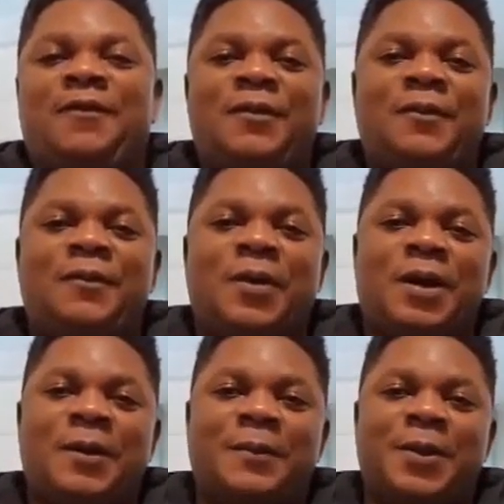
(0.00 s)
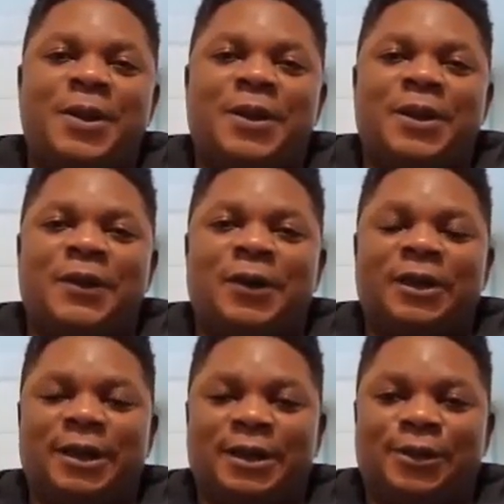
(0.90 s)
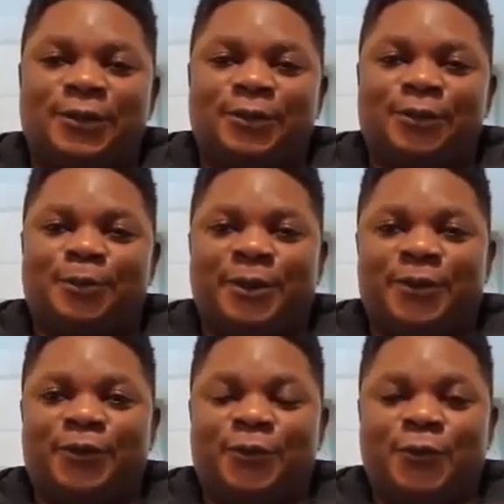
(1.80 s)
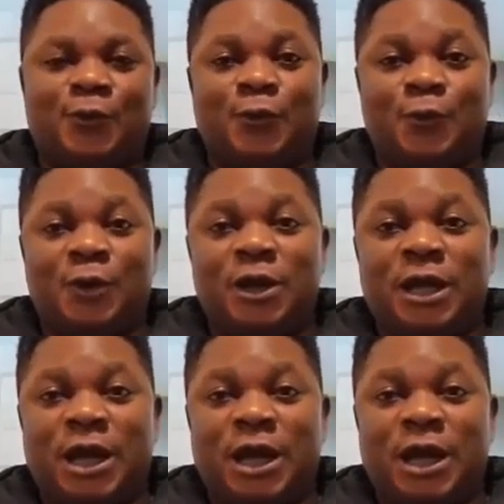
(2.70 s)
giving uh, me the audience to speak to you.